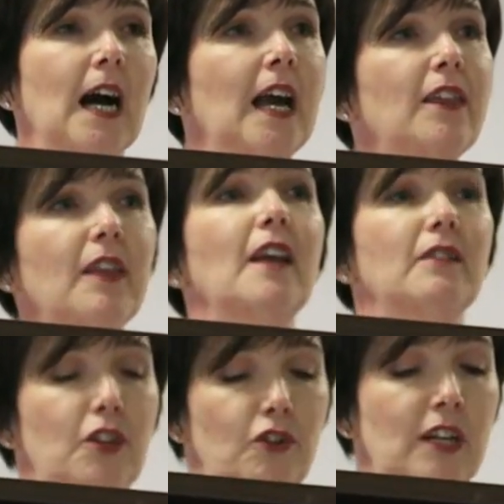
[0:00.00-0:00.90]
I
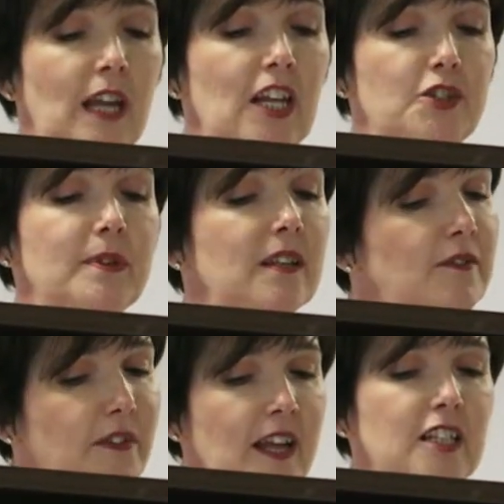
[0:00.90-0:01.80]
think that your engagement in
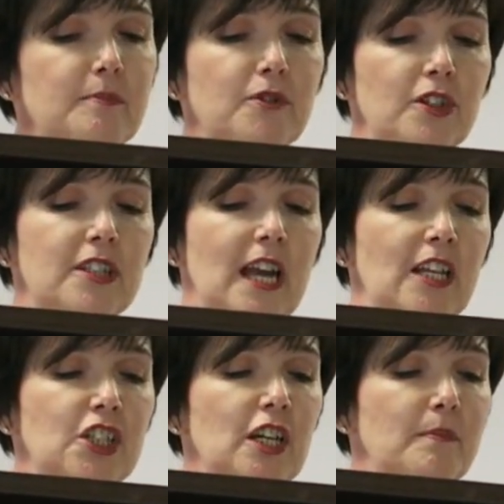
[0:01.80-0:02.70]
the flexible route to
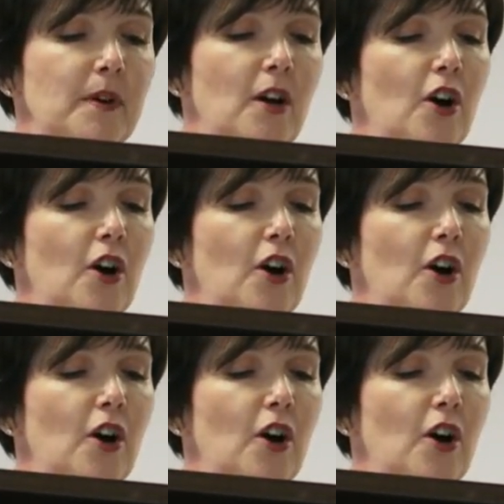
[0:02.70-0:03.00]
headship,